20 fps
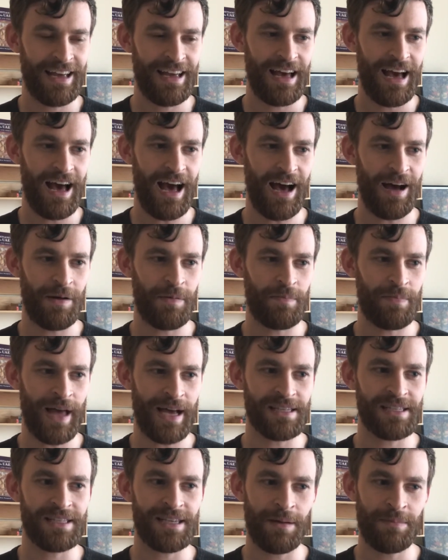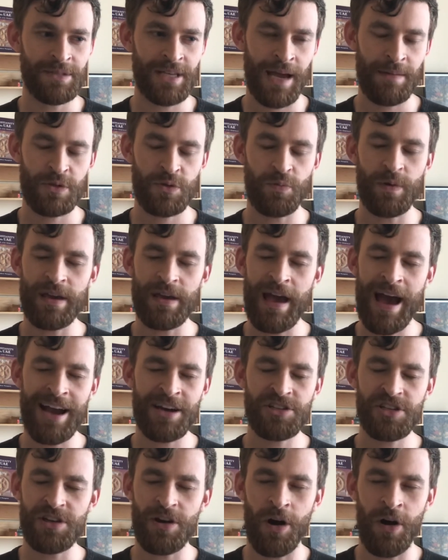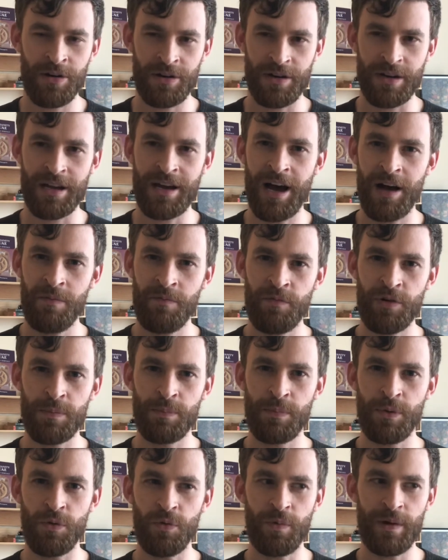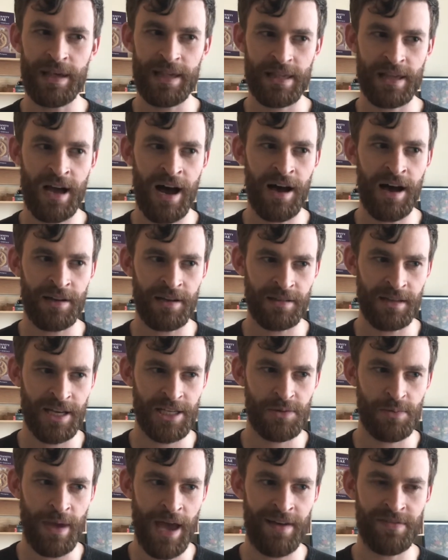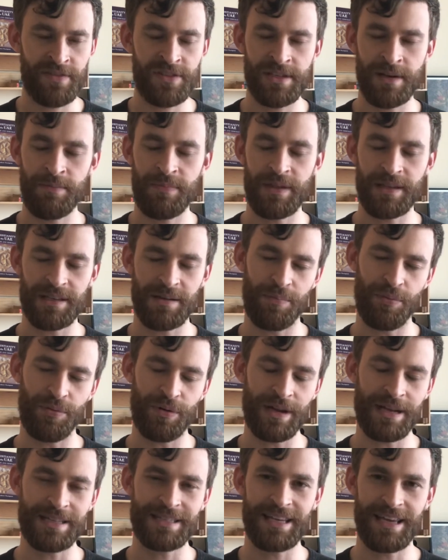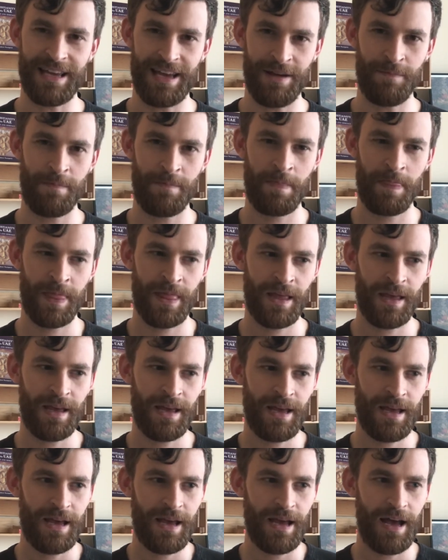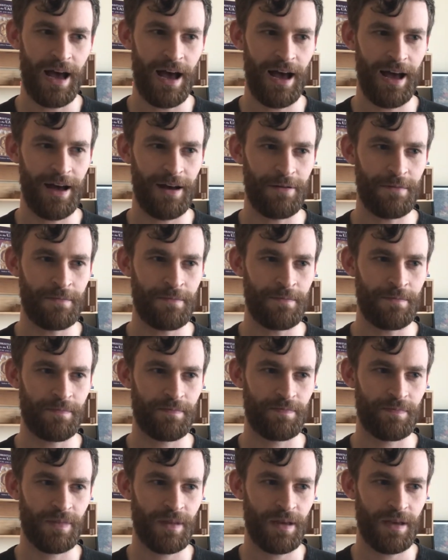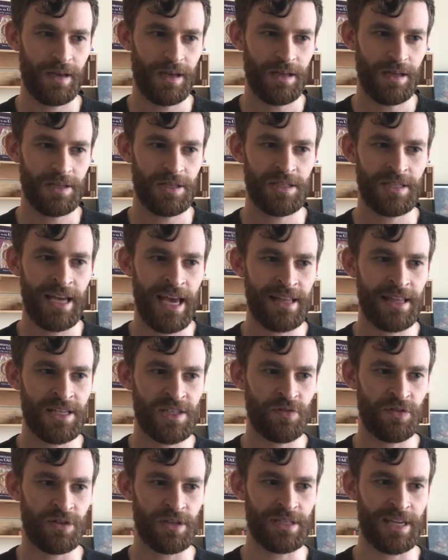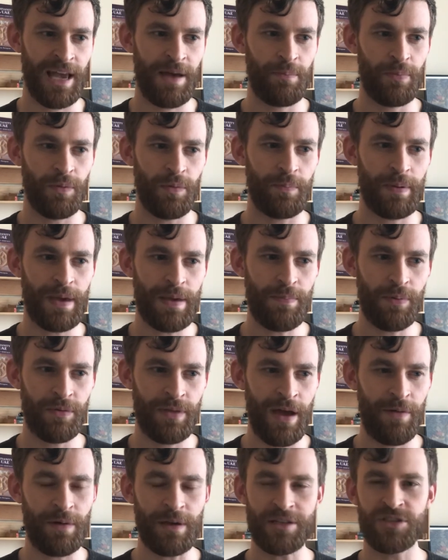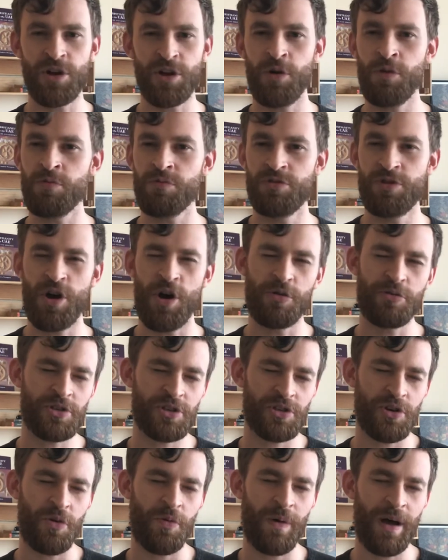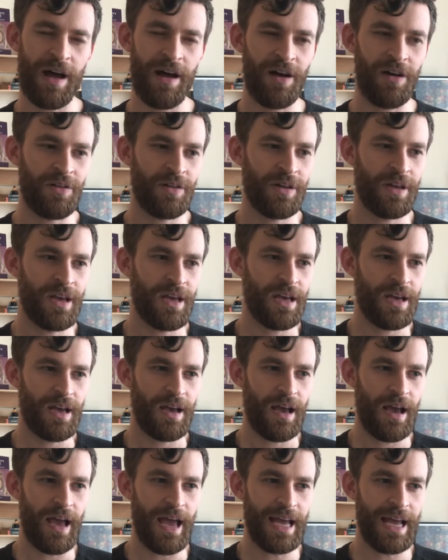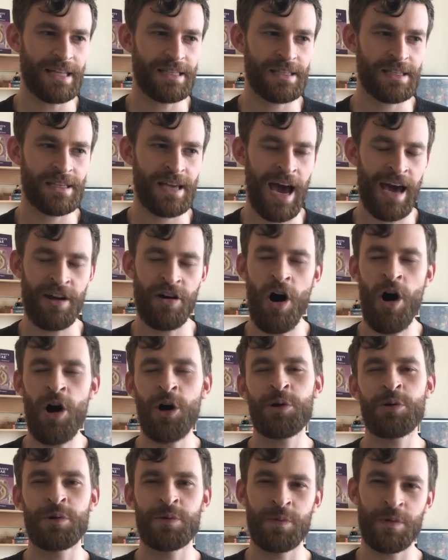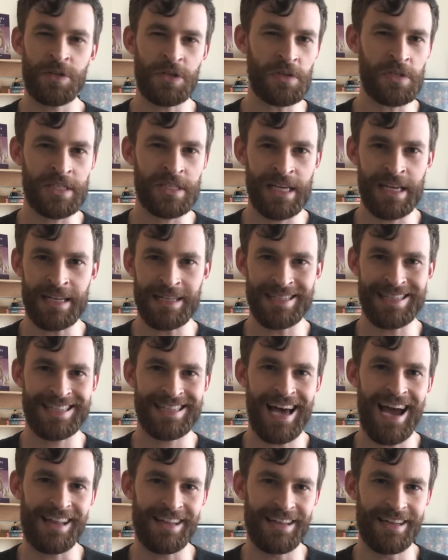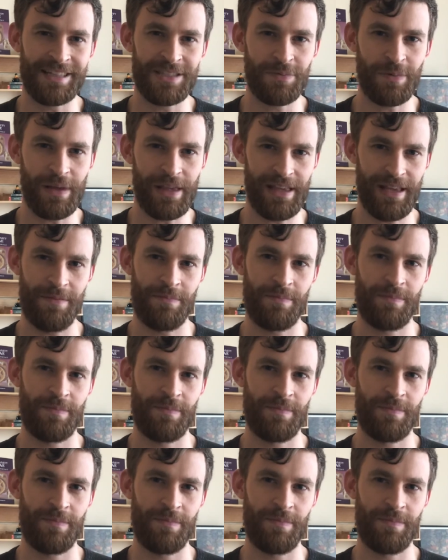that sometimes we actually aren't comfortable with God unless we have something to bring to Him. Just take this for example. People that we don't know so well, it's kind of awkward when you sit in silence with them.